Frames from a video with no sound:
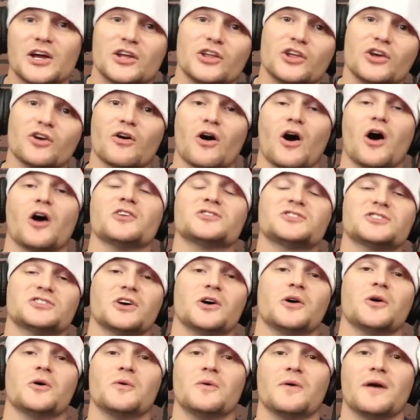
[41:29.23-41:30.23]
you're
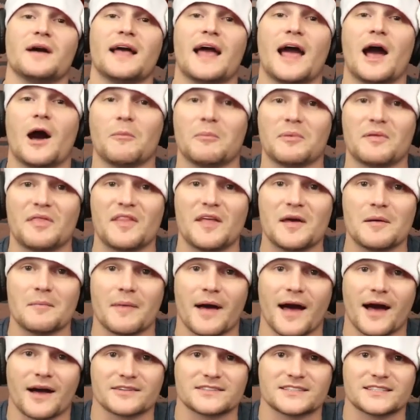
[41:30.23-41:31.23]
also helping them
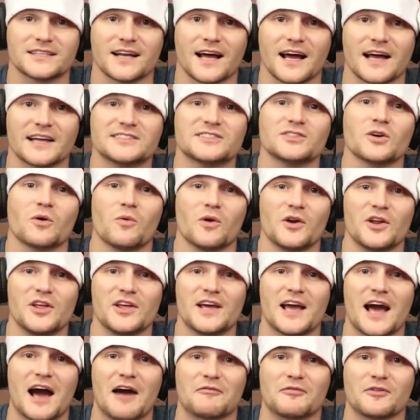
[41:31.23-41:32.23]
out tonight. So what do you
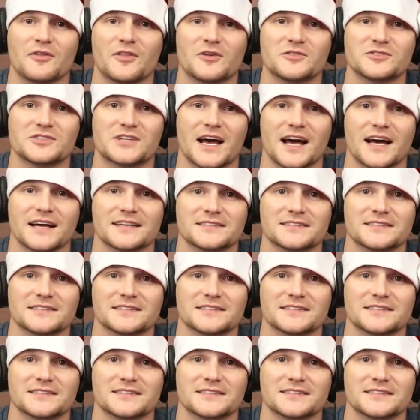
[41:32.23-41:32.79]
got for those guys?